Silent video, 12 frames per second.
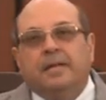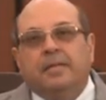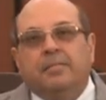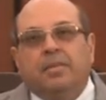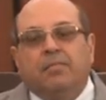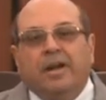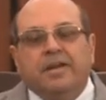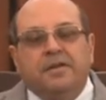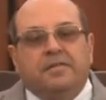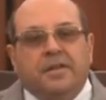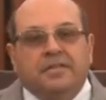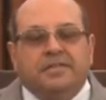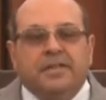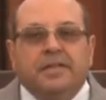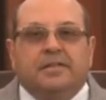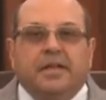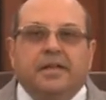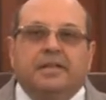But one interesting
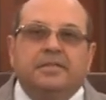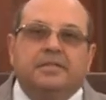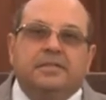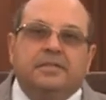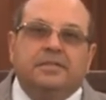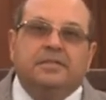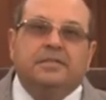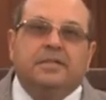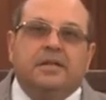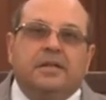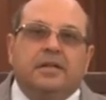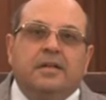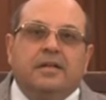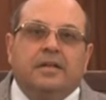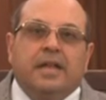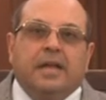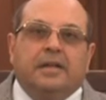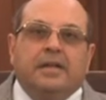thing is
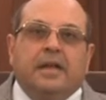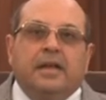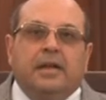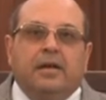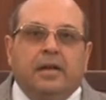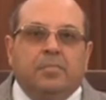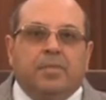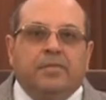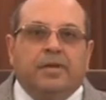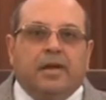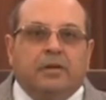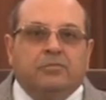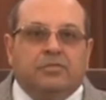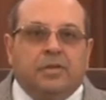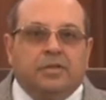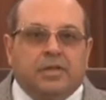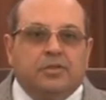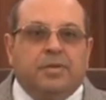that in an early Privy Council
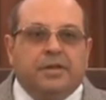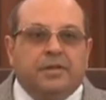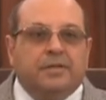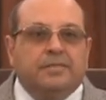judgment